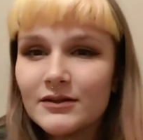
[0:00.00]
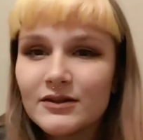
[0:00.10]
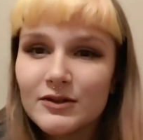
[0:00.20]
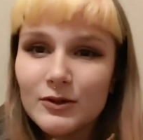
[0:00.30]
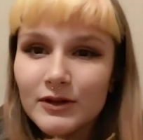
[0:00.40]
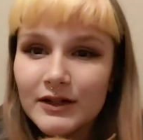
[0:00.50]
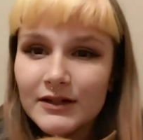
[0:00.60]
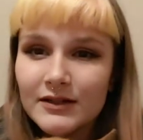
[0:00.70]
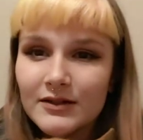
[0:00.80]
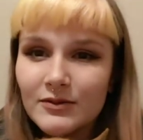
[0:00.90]

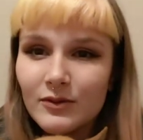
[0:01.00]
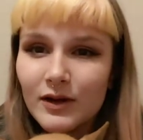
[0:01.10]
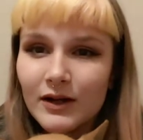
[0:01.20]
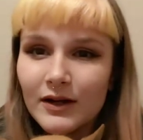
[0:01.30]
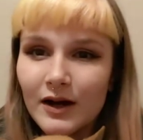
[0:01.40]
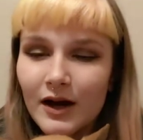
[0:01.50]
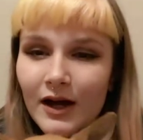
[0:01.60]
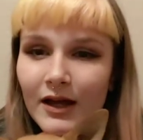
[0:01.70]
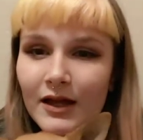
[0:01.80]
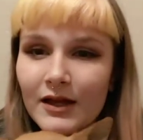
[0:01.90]
stories and whatnot,